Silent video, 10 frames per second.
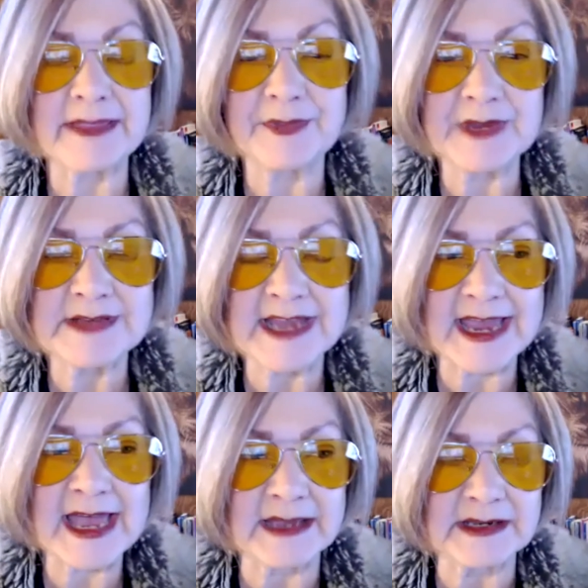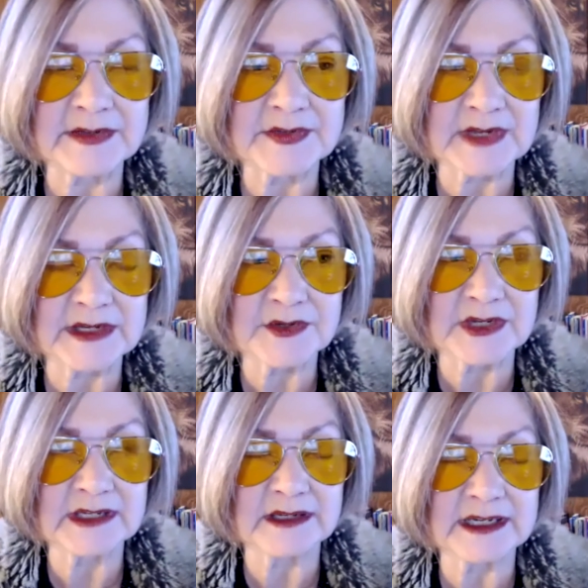thing to add in, in,
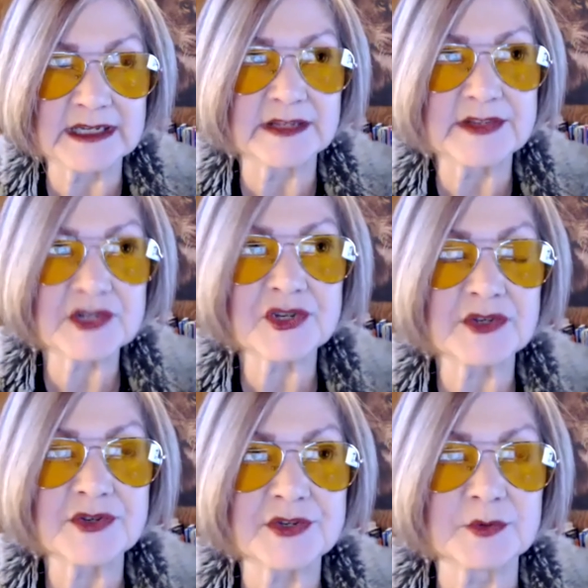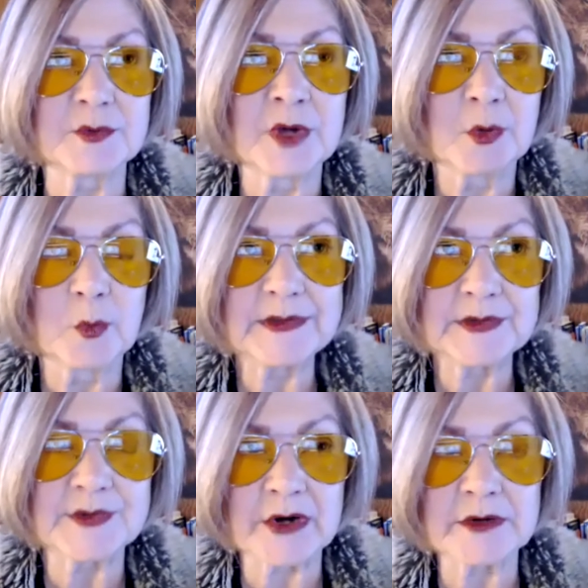in, in addition to what
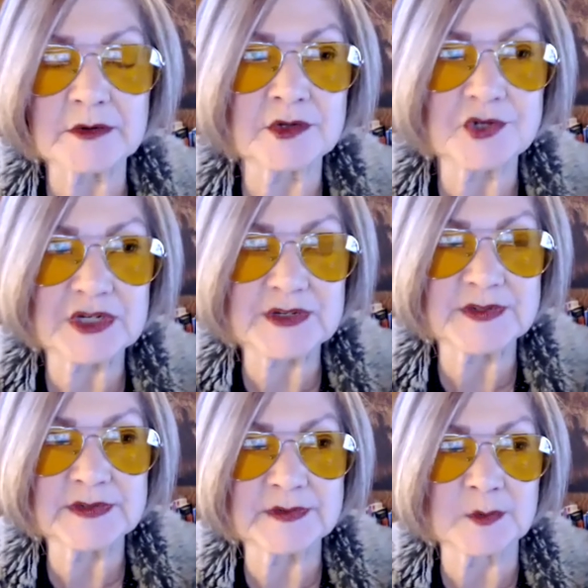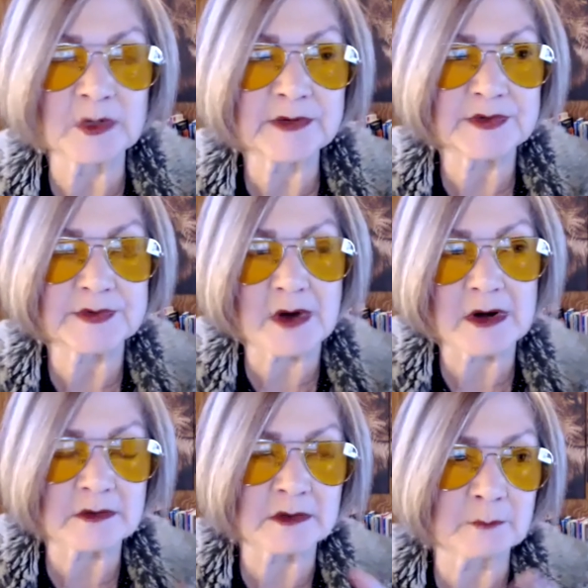does art and jesus and what does
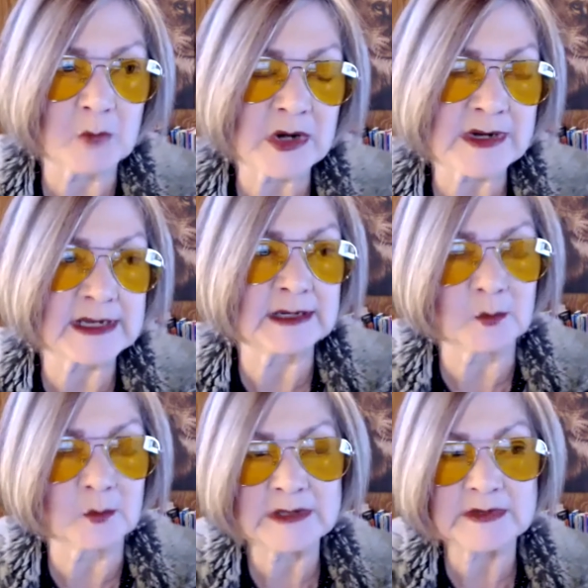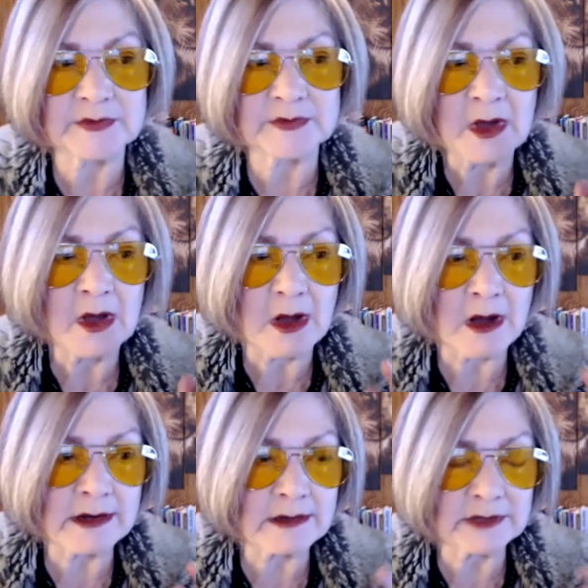art and marketing and what does
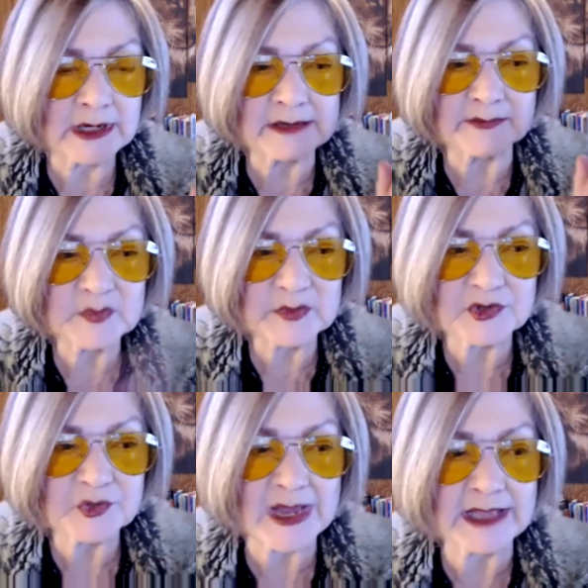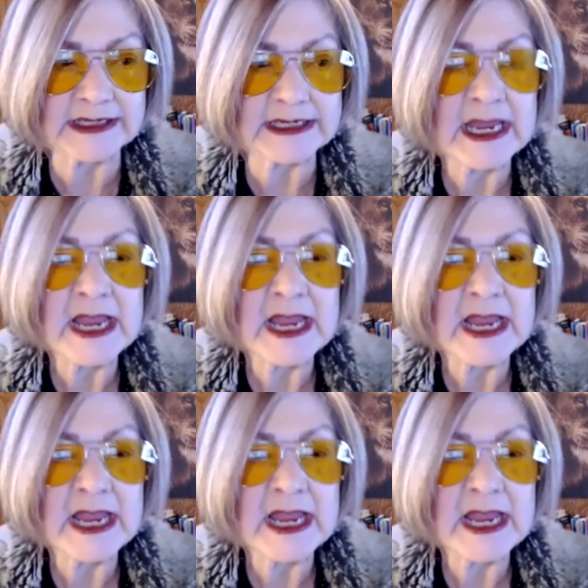art and spirituality